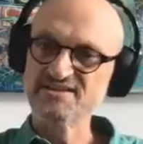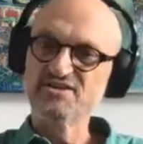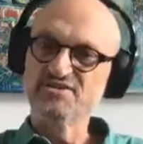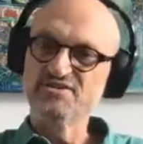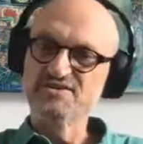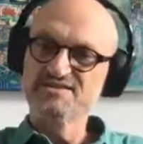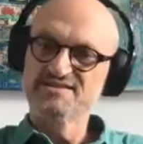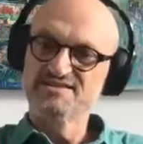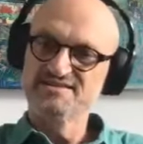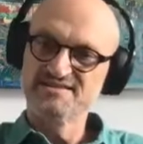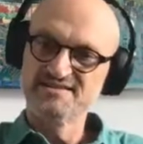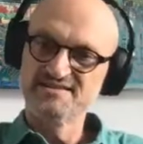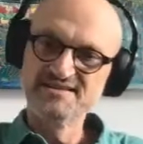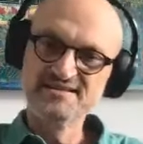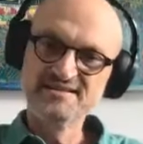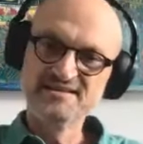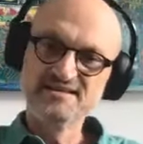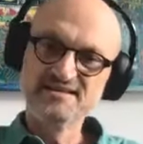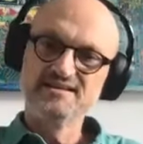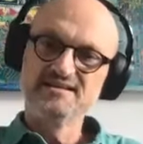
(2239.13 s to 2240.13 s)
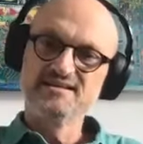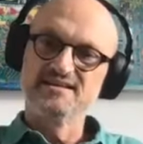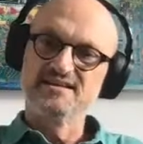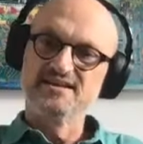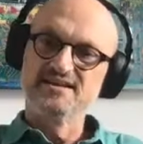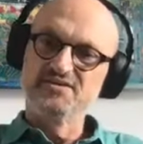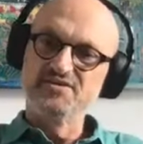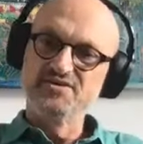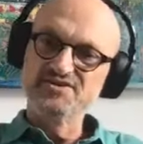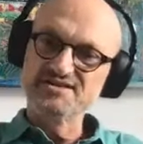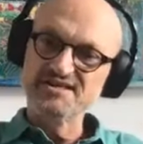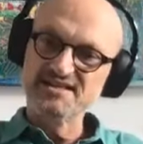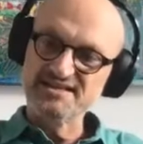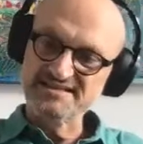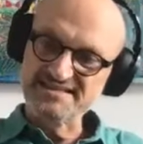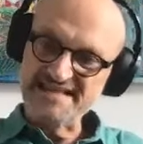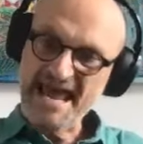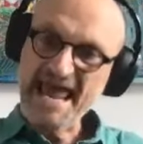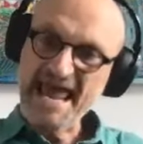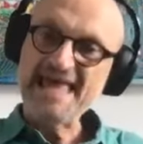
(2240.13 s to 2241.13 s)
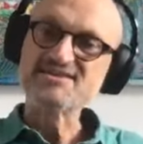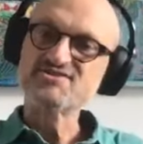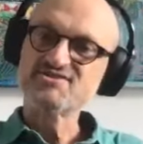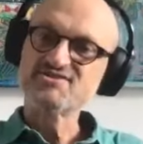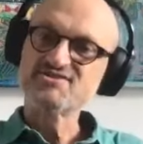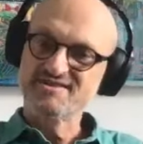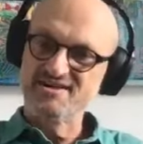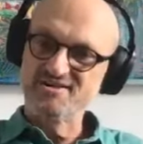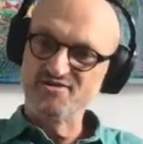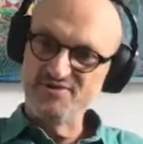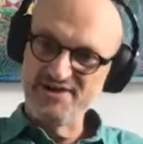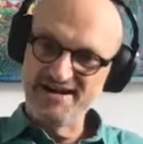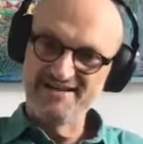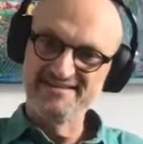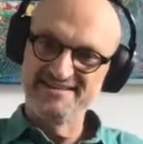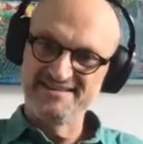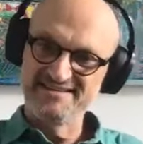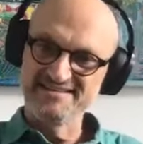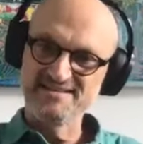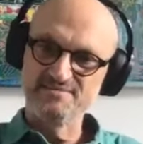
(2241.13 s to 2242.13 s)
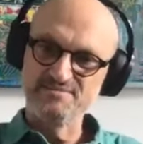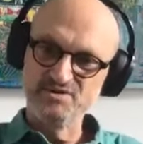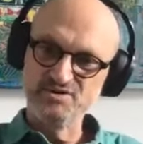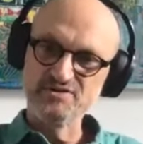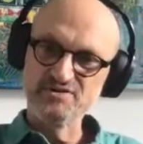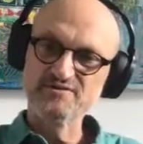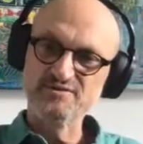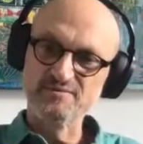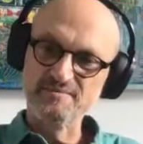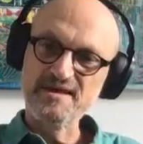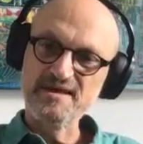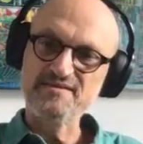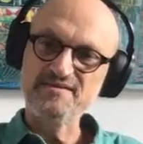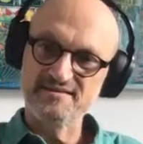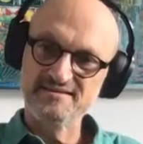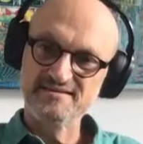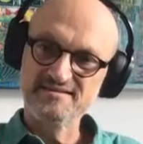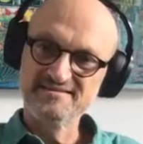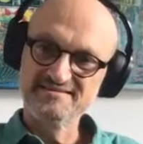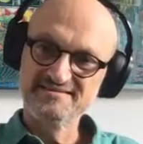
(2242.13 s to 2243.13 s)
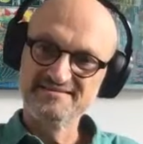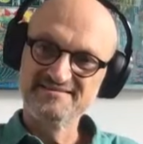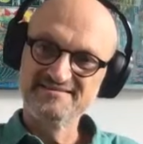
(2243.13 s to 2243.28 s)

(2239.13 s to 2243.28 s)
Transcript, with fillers: there is there is a dance around this, a beautiful method.